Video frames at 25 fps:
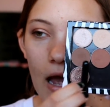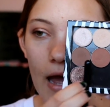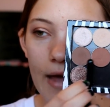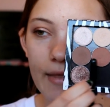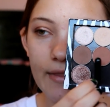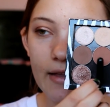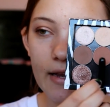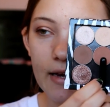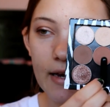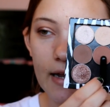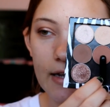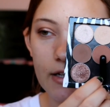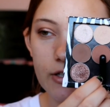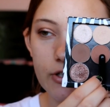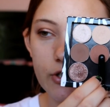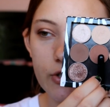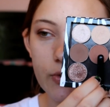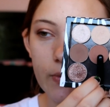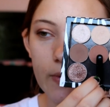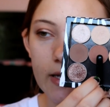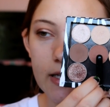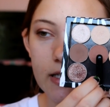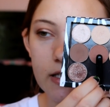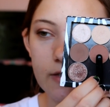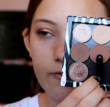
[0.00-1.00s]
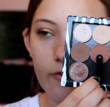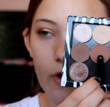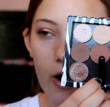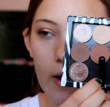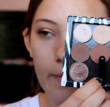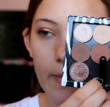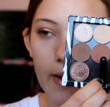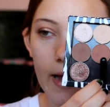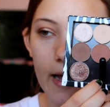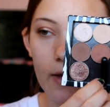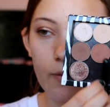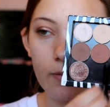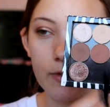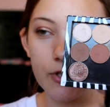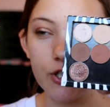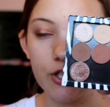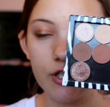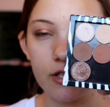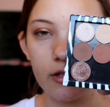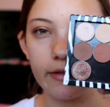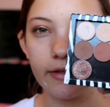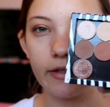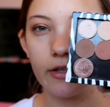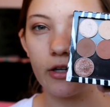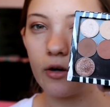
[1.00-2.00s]
And then next to it is Frappe, which
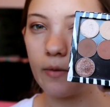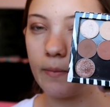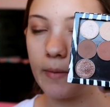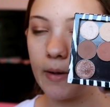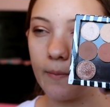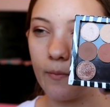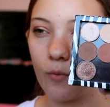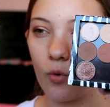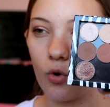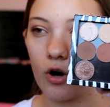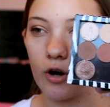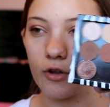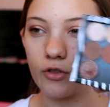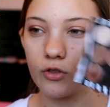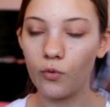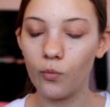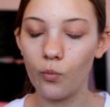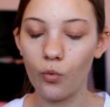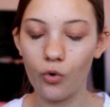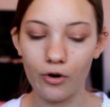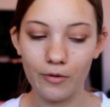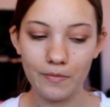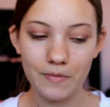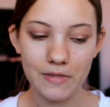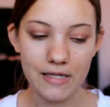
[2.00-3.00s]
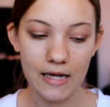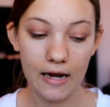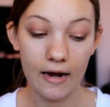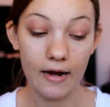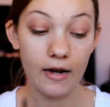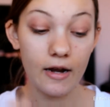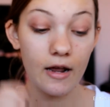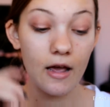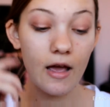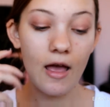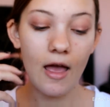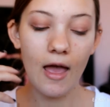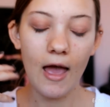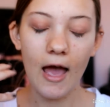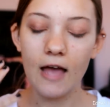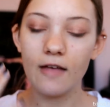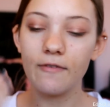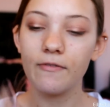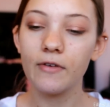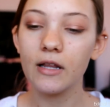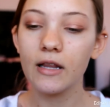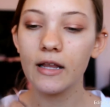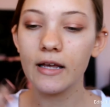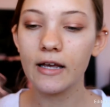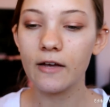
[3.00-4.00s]
is a little bit more on the warm side. I
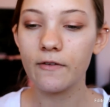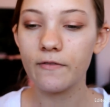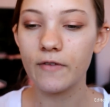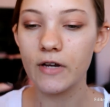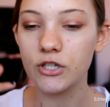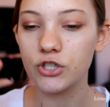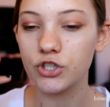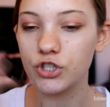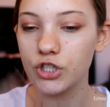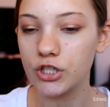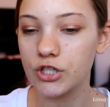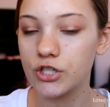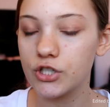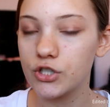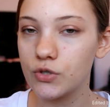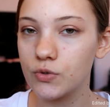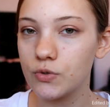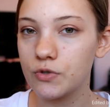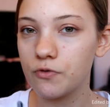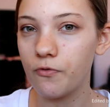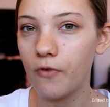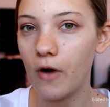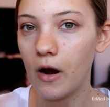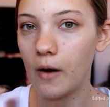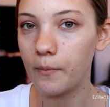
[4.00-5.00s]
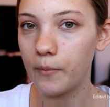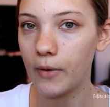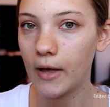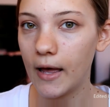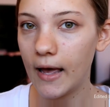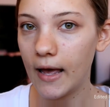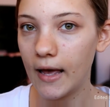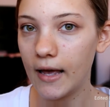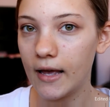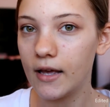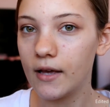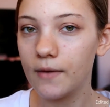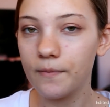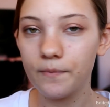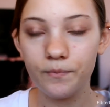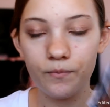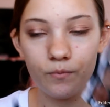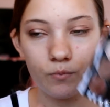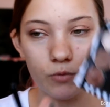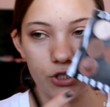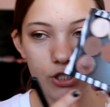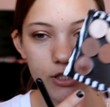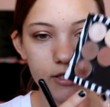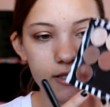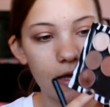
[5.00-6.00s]
feel like if I just use Frappe,
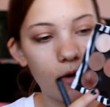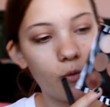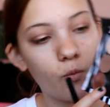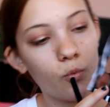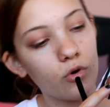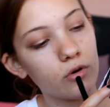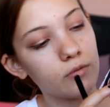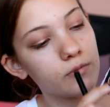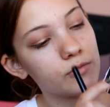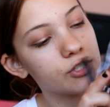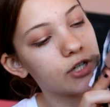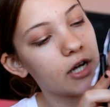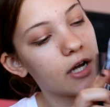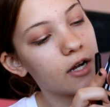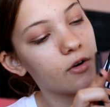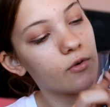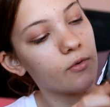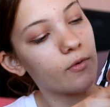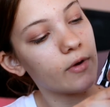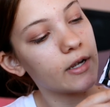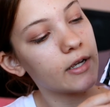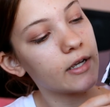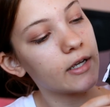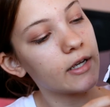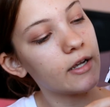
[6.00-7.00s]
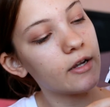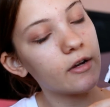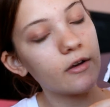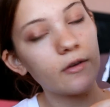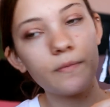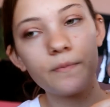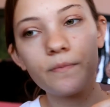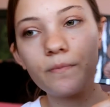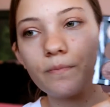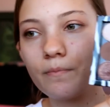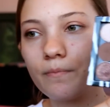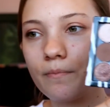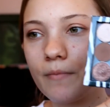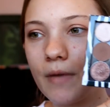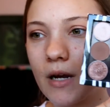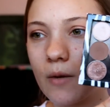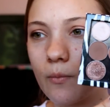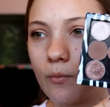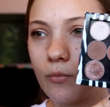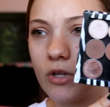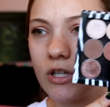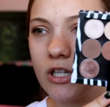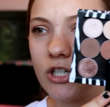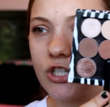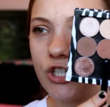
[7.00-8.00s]
which is that warm shadow right here, man,
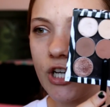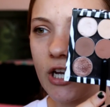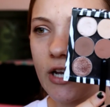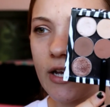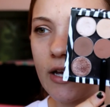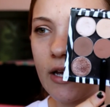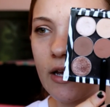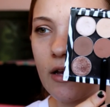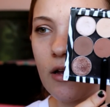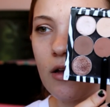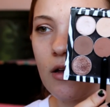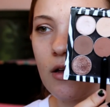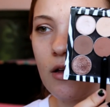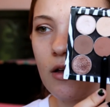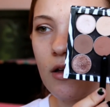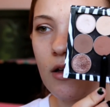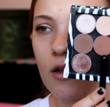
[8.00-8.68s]
I'm really shaky.